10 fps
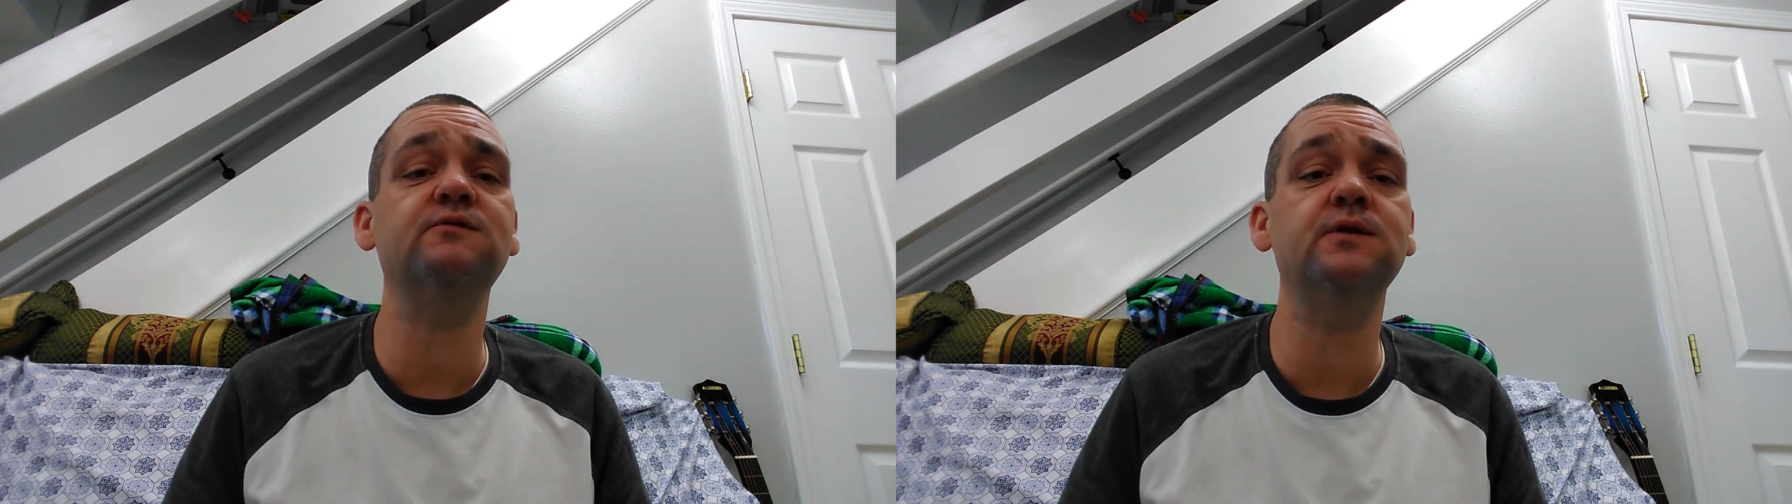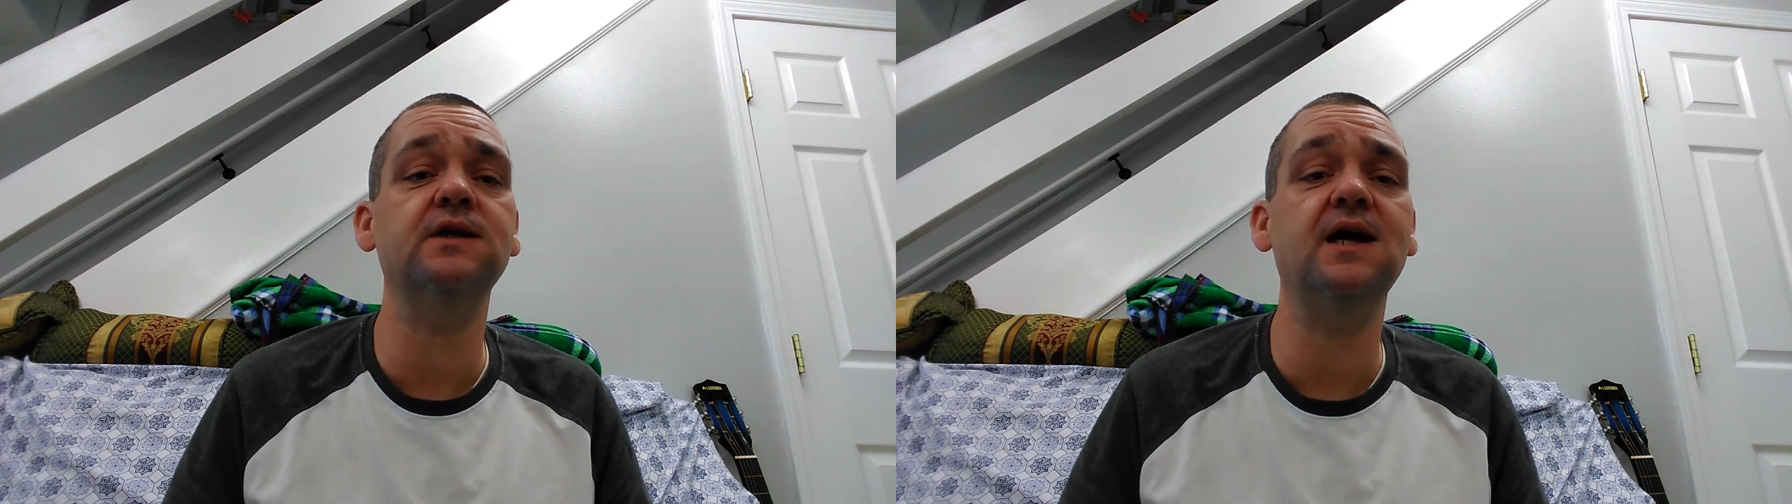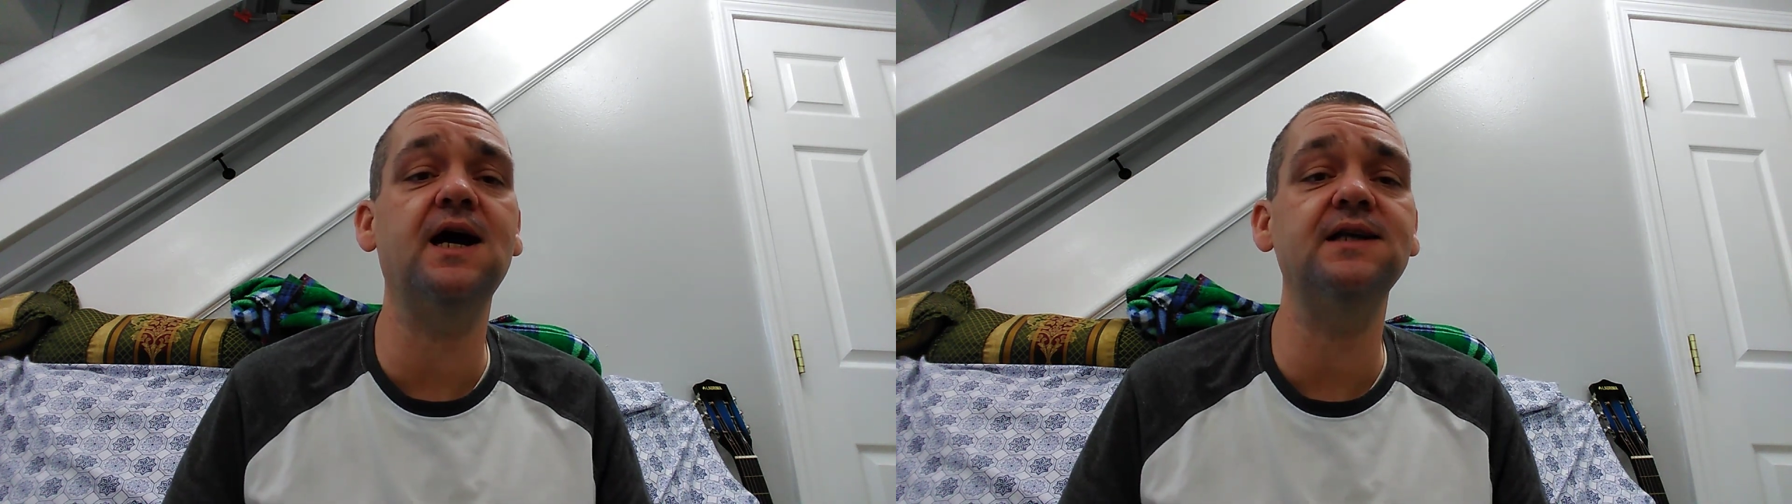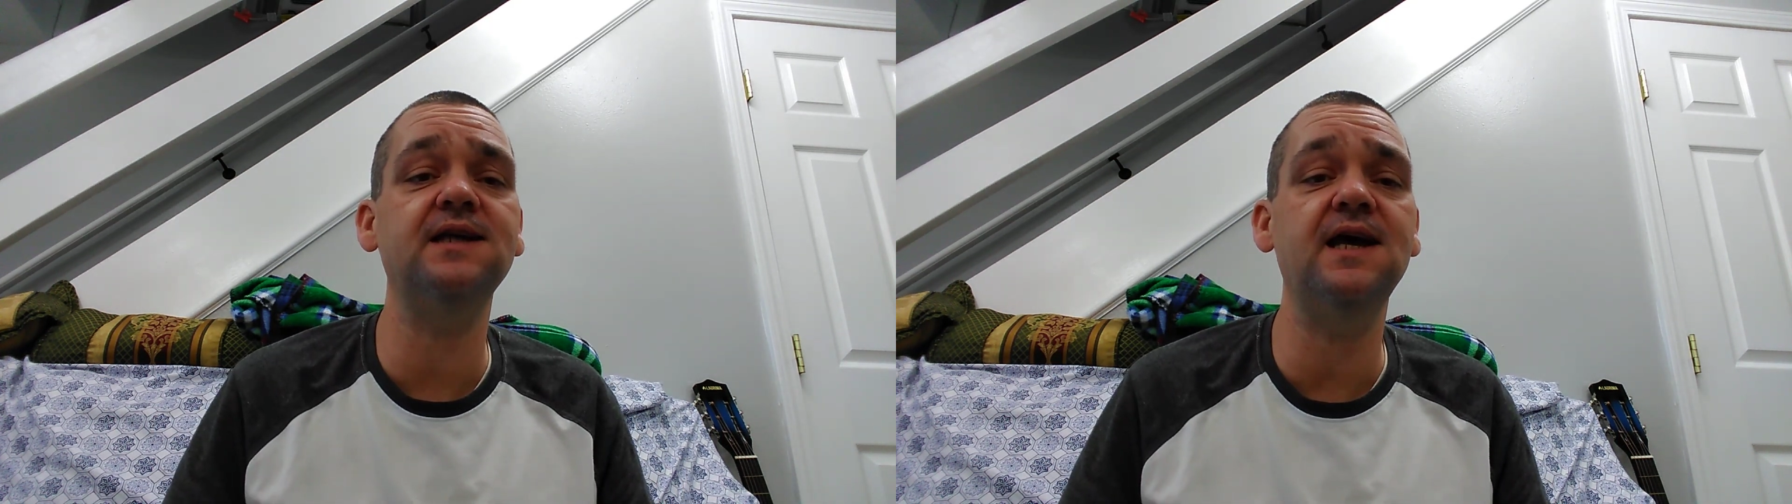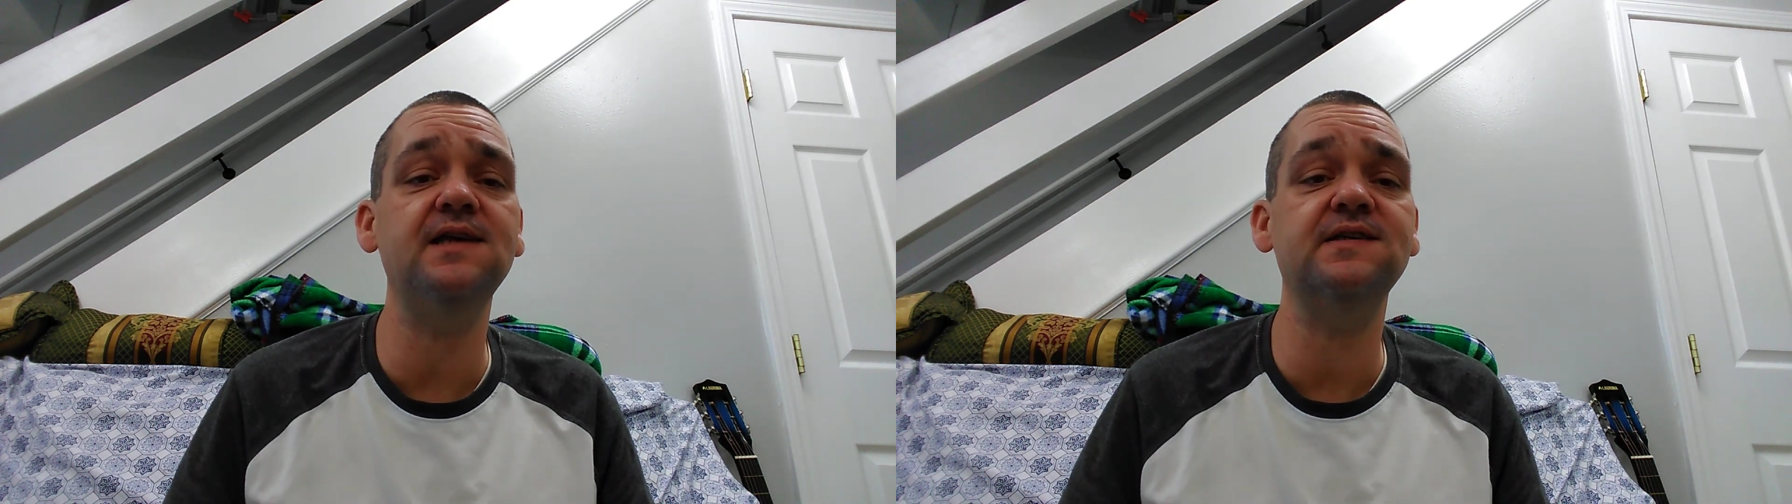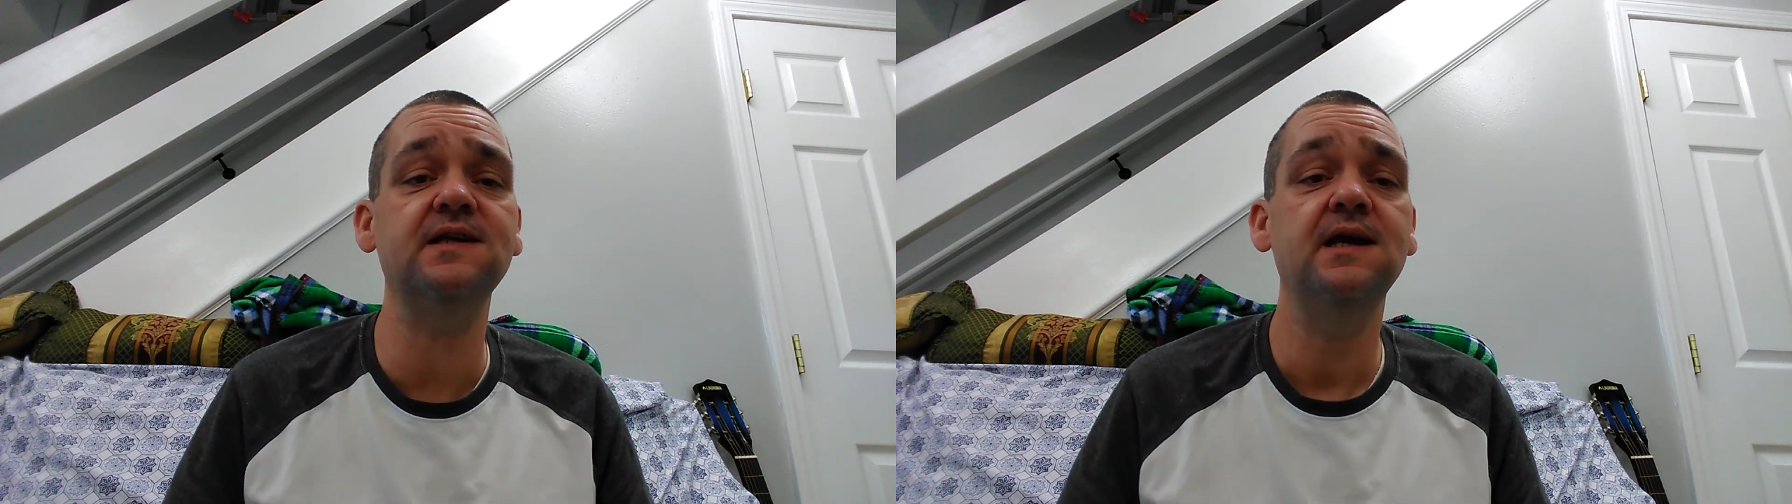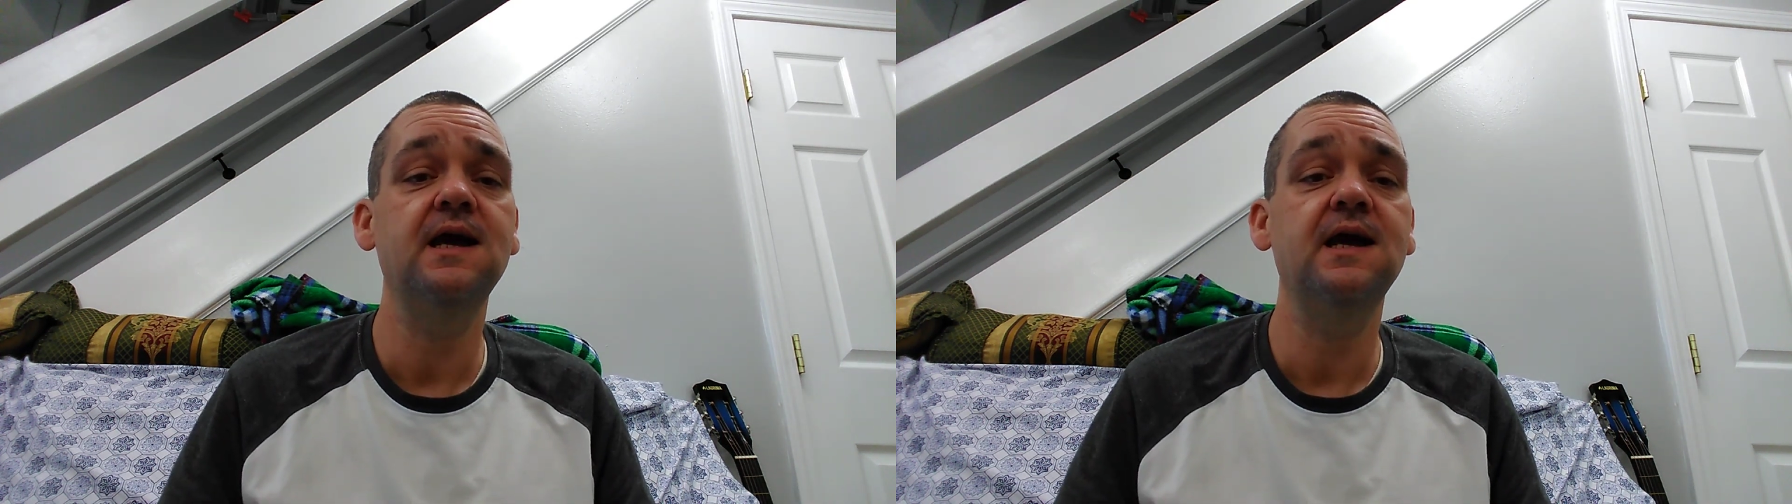for the contest.